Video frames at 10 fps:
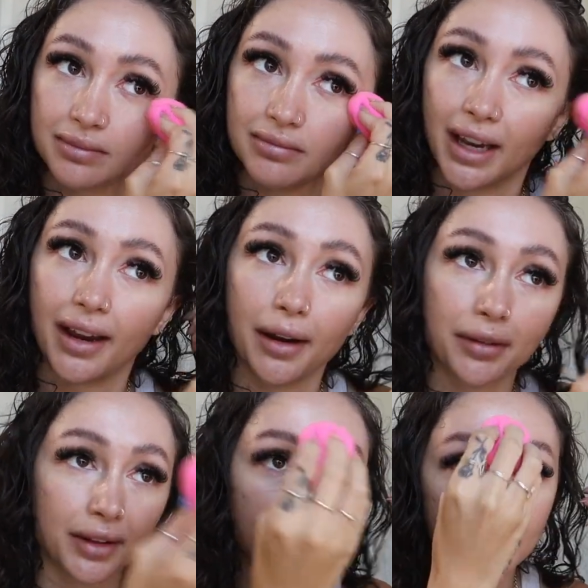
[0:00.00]
day or
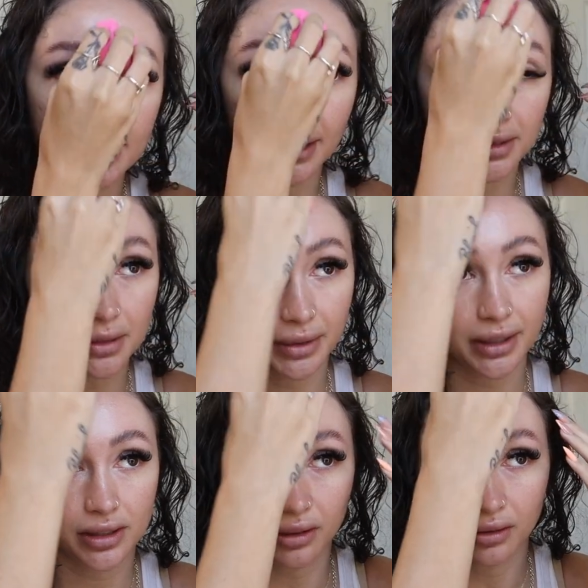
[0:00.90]
the next day or something.
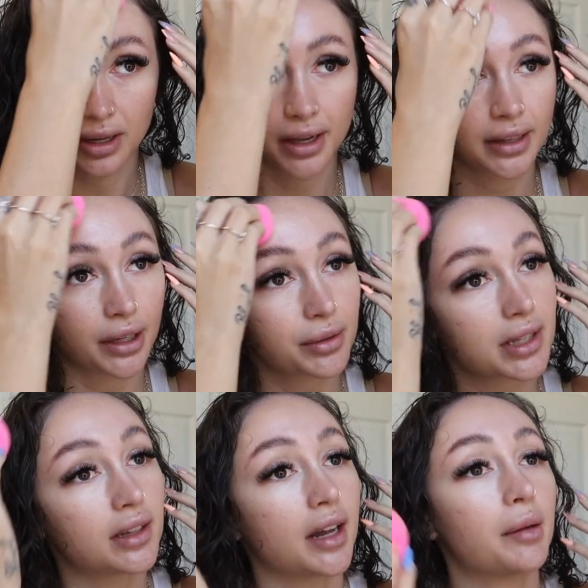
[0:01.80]
So there was
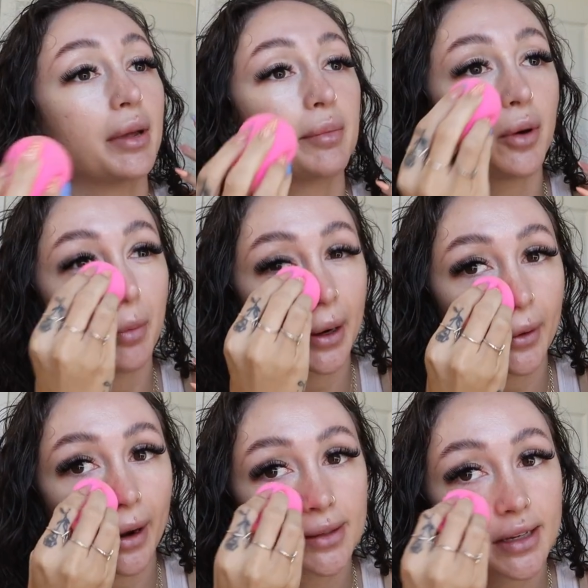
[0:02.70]
a lot of people, but
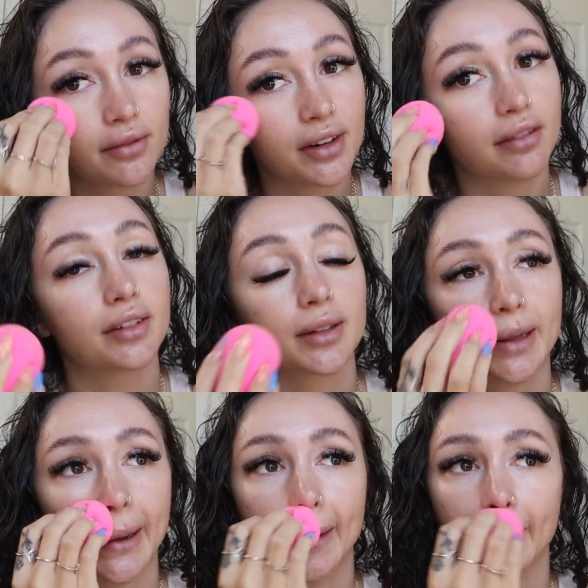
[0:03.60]
crowds have never
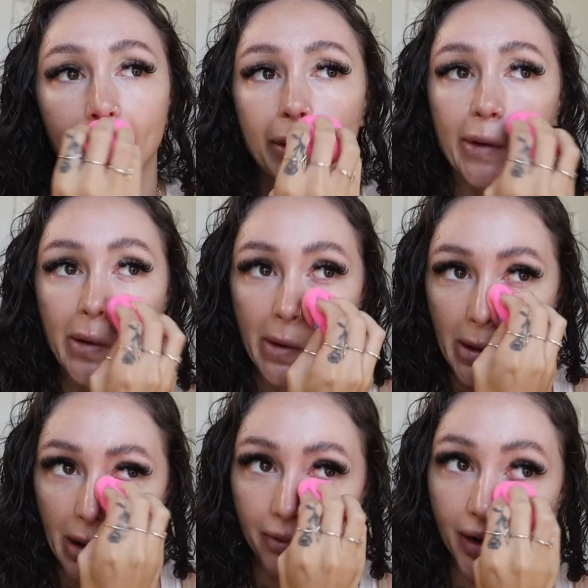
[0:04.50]
like
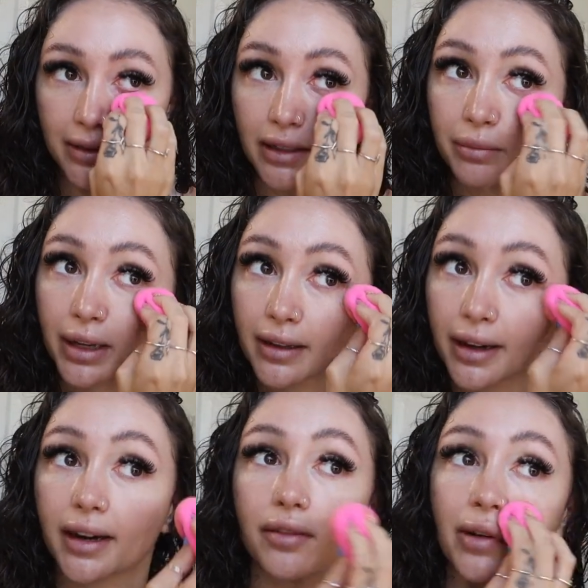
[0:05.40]
affected me.
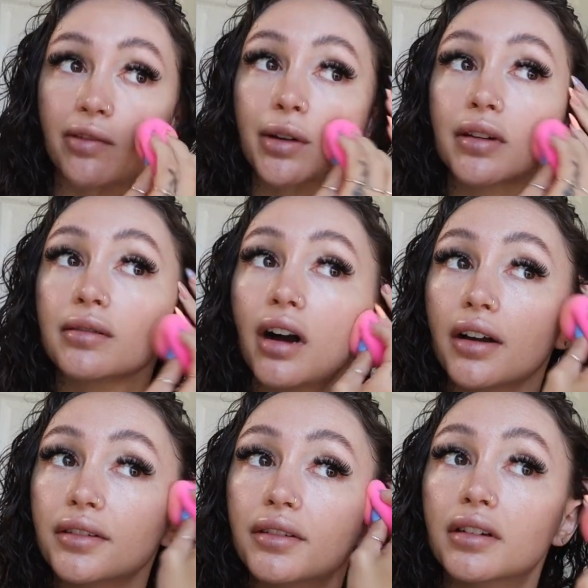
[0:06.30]
Like I've never
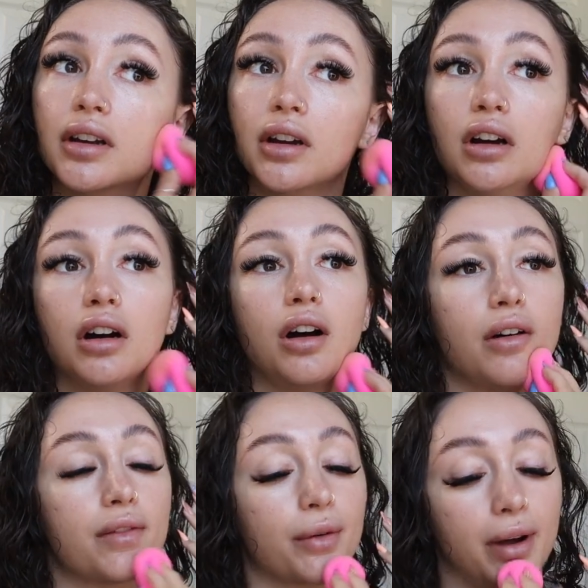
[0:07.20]
gotten
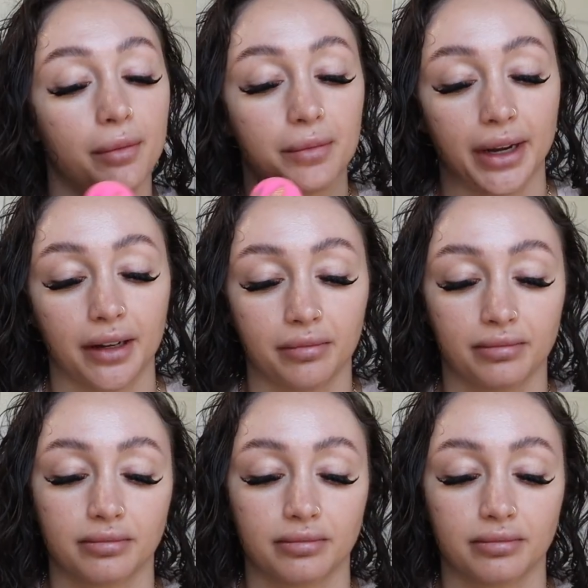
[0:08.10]
overwhelmed by